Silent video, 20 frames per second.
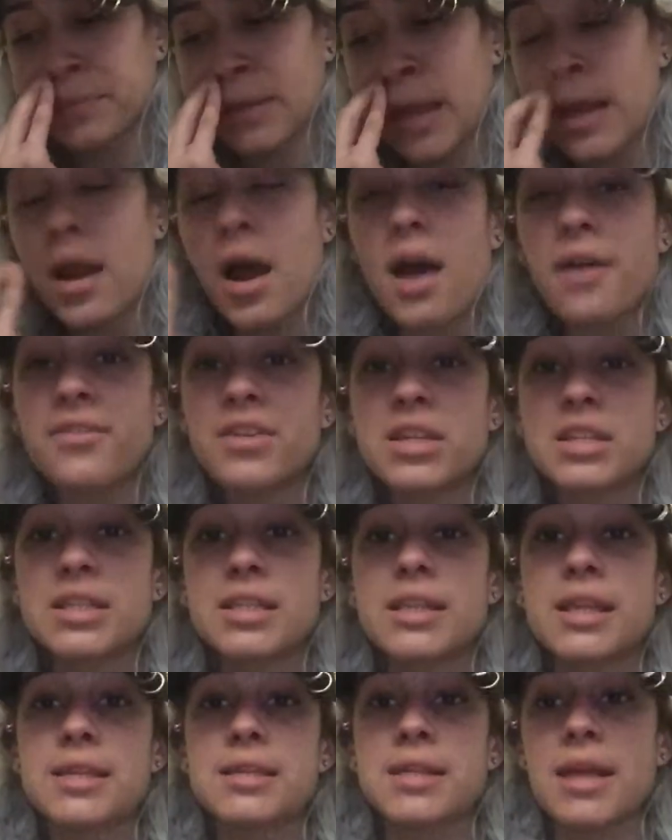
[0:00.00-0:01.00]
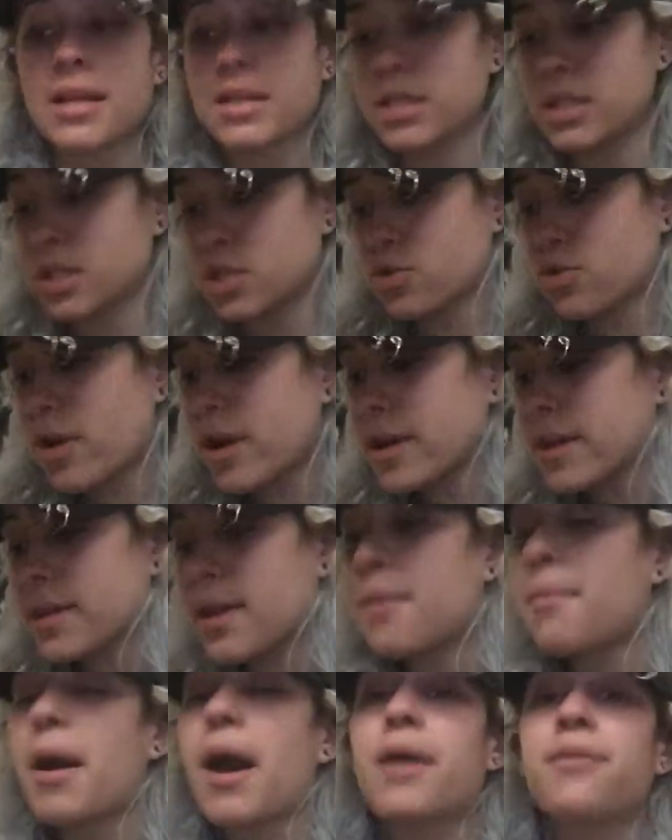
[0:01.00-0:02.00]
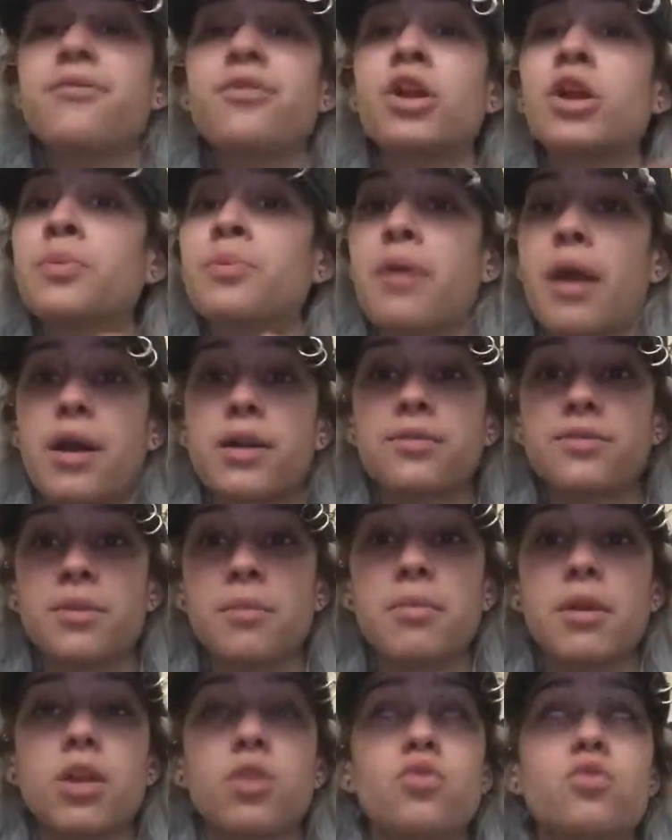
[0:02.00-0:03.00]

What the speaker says: And obviously, that's not to discredit them. I am very proud of them. They